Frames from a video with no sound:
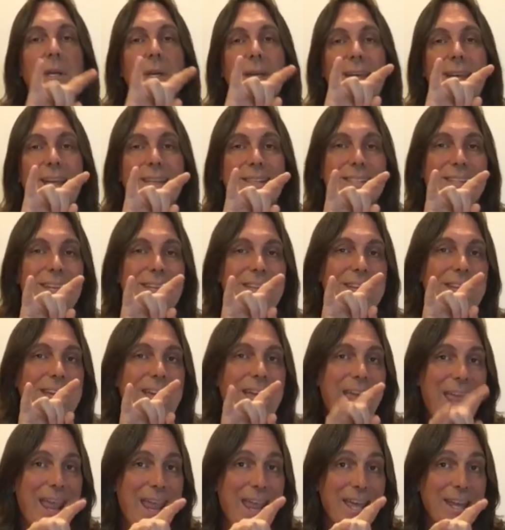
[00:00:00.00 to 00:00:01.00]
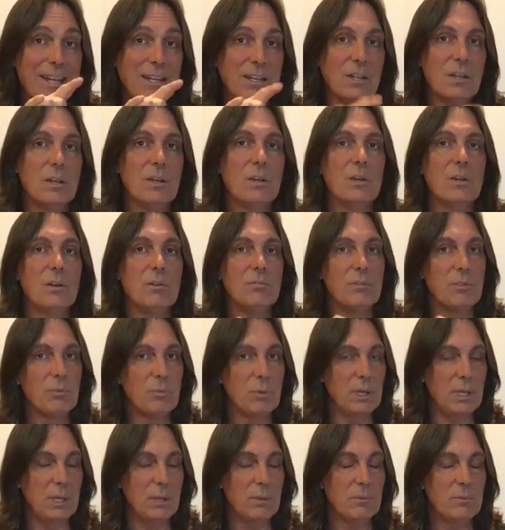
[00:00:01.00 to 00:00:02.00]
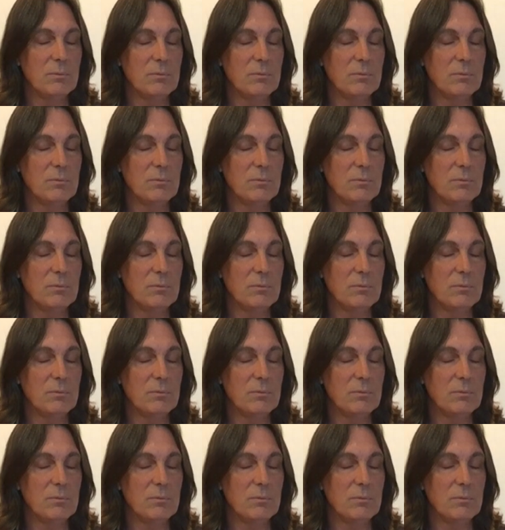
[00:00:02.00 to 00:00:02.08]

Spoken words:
ends on the and of 3.